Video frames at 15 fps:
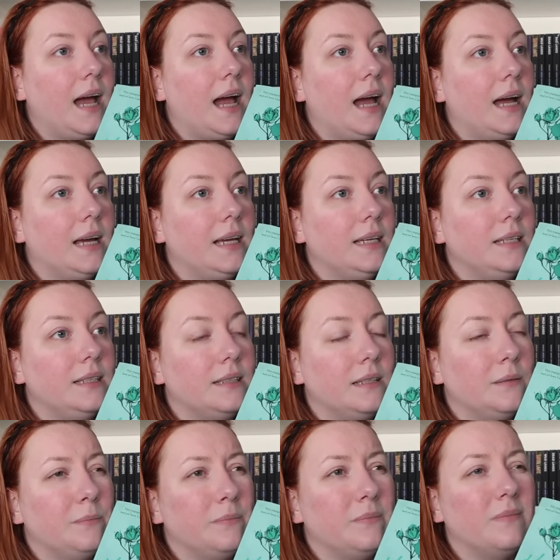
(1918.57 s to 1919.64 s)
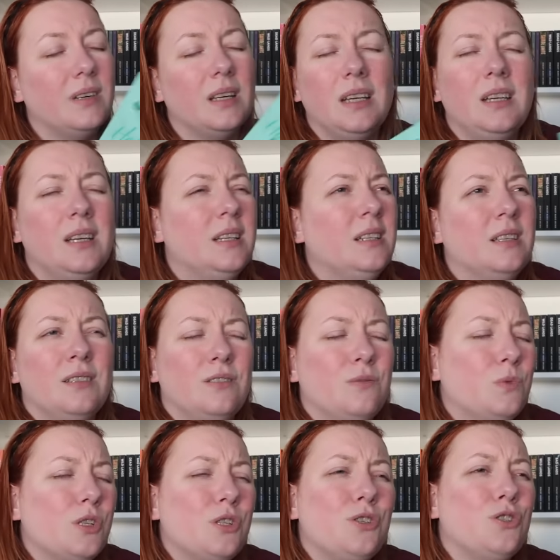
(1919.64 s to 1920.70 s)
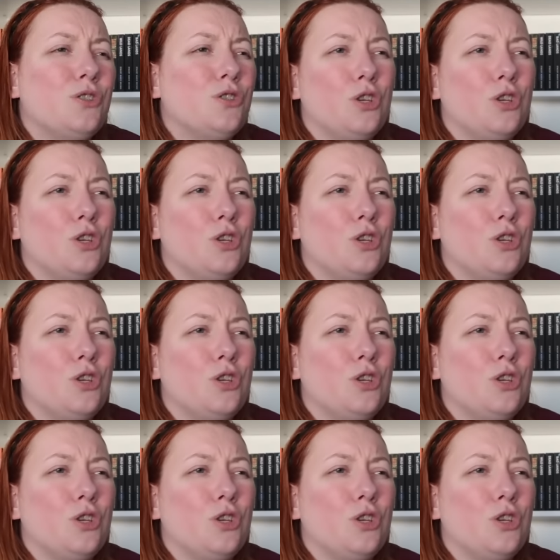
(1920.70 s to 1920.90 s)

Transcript: I didn't wasn't